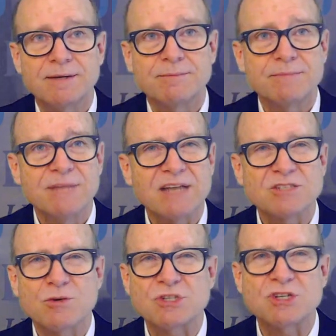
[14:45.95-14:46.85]
Next
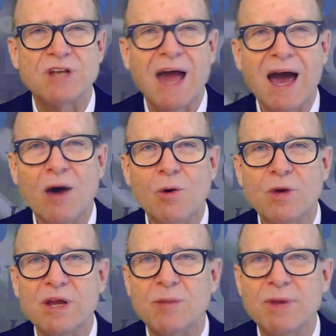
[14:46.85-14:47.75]
question, how
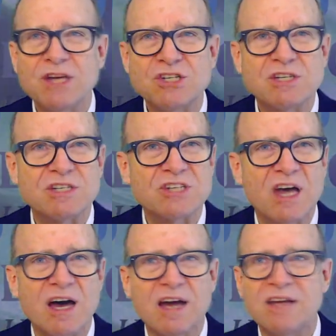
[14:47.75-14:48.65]
can a patient
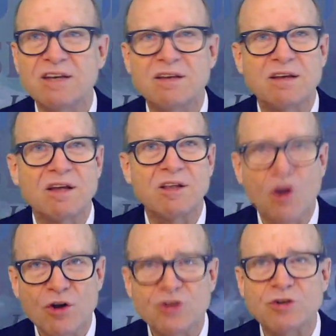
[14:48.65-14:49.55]
decide a
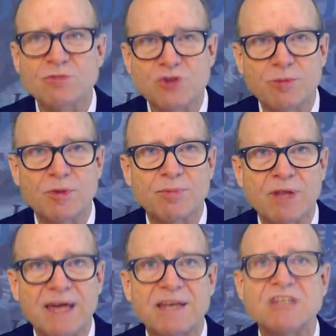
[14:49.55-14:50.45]
long-term treatment plan?